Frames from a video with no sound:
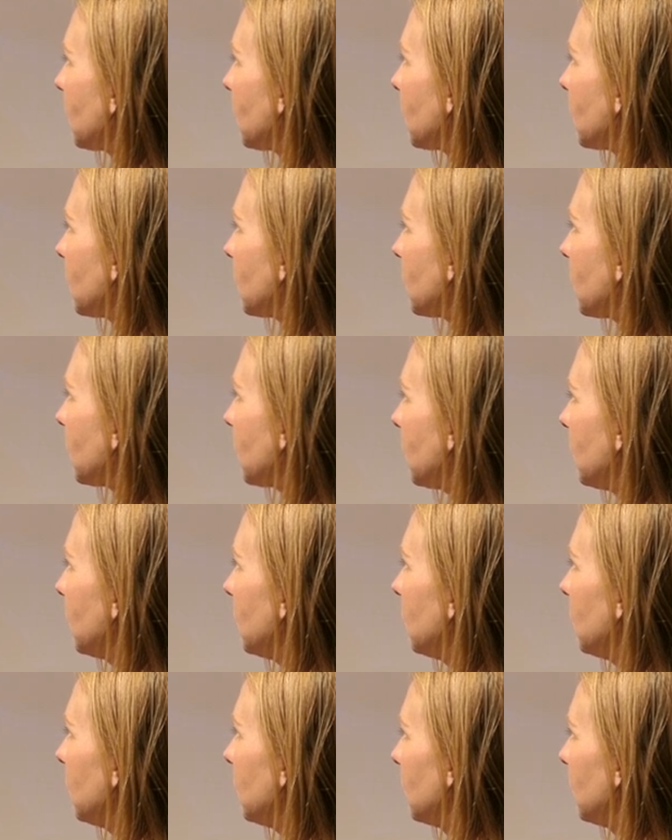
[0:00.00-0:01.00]

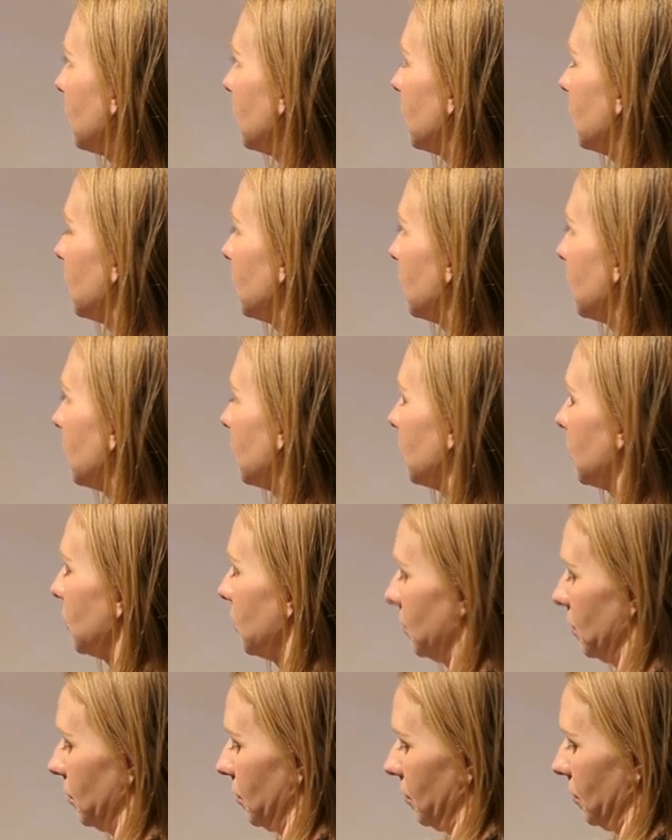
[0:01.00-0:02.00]

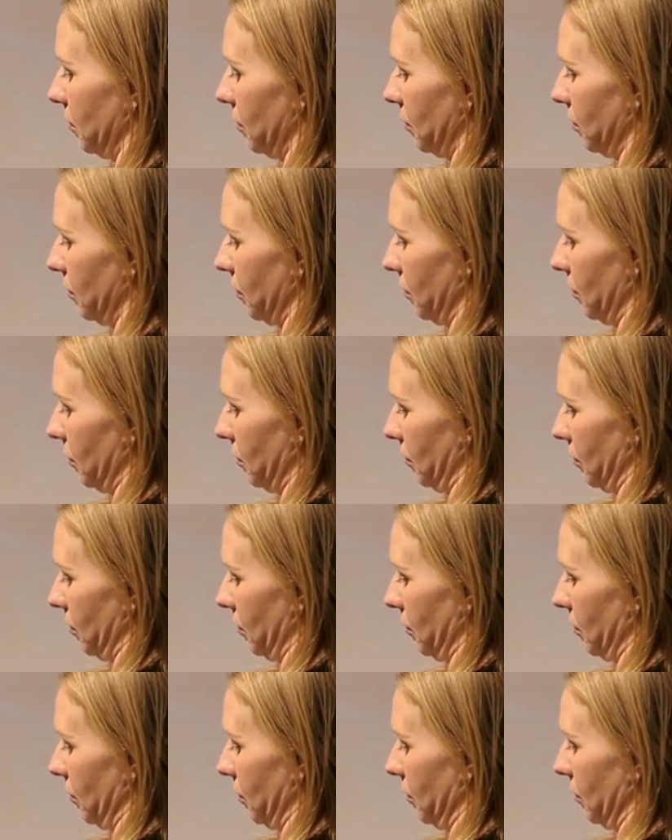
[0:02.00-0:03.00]

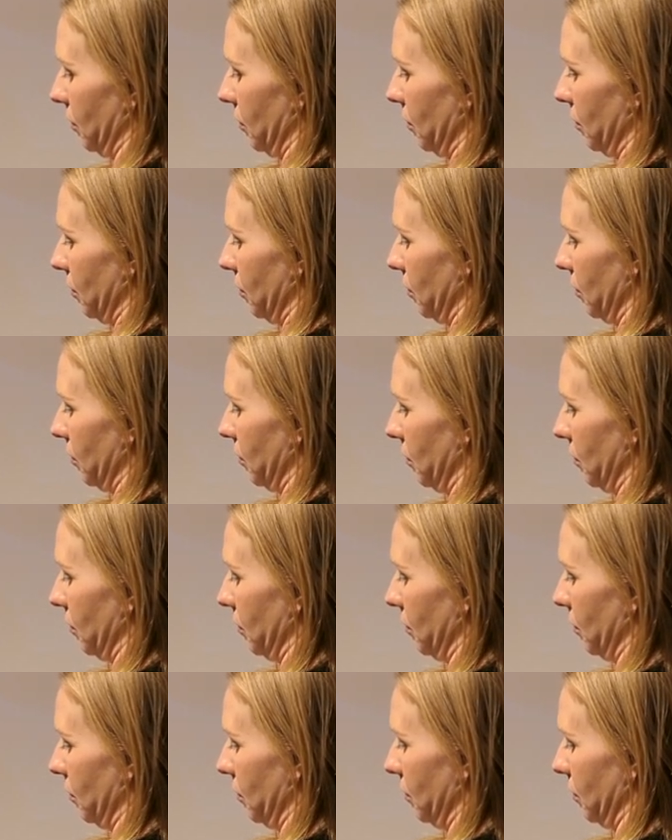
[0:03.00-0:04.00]

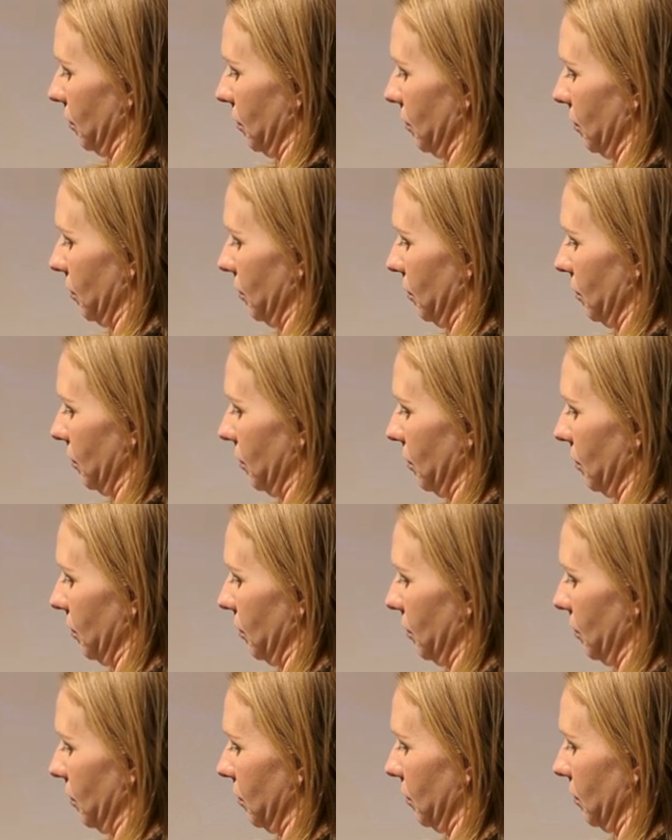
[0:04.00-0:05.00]

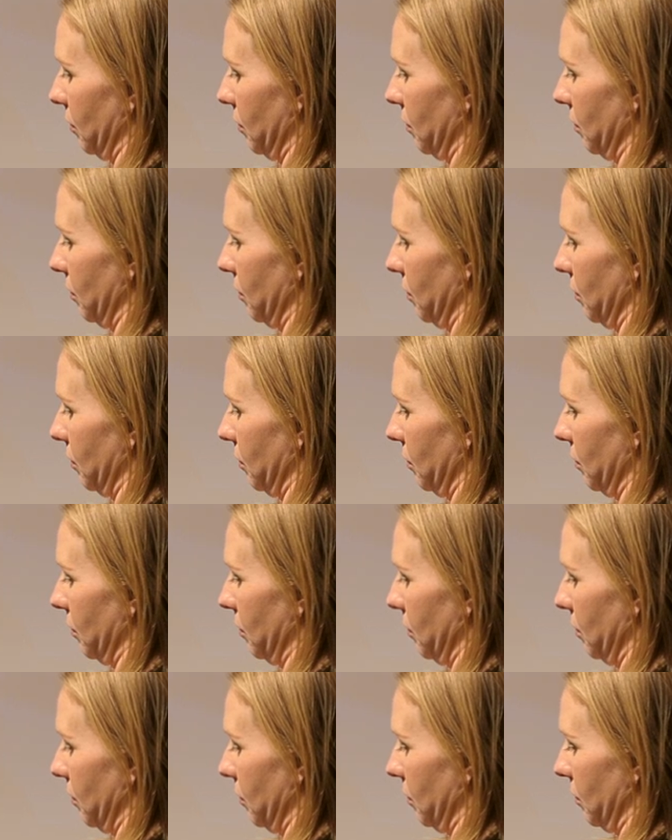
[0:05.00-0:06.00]

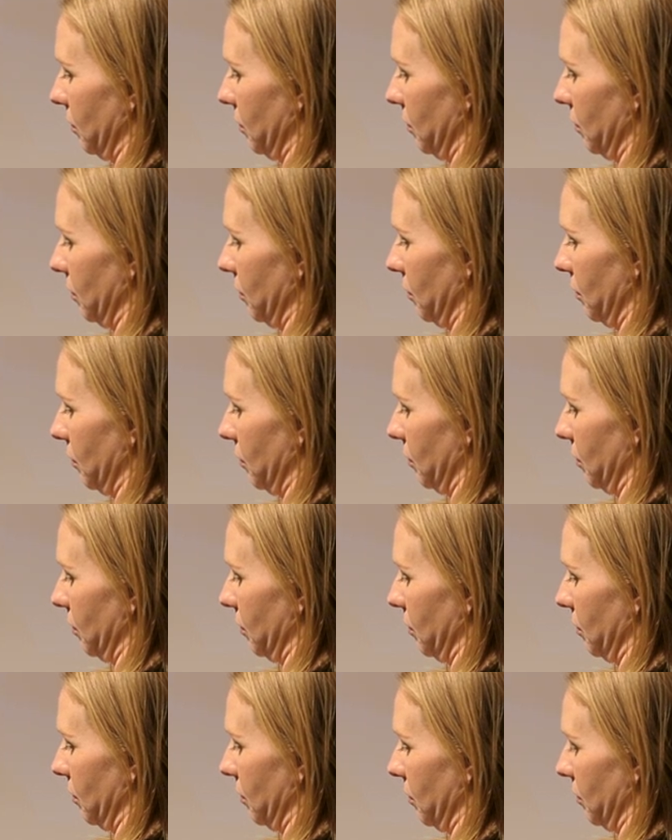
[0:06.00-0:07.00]

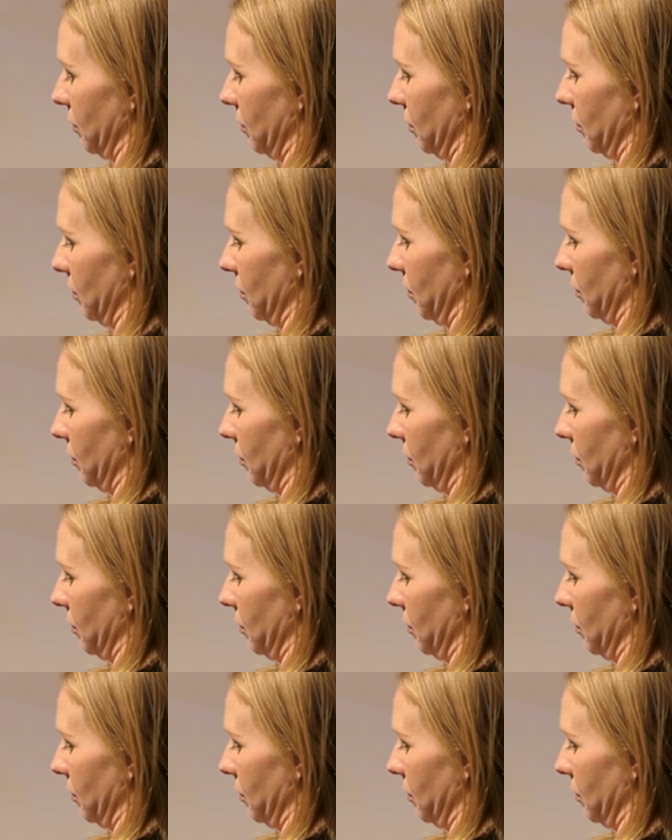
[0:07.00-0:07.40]
(not speaking)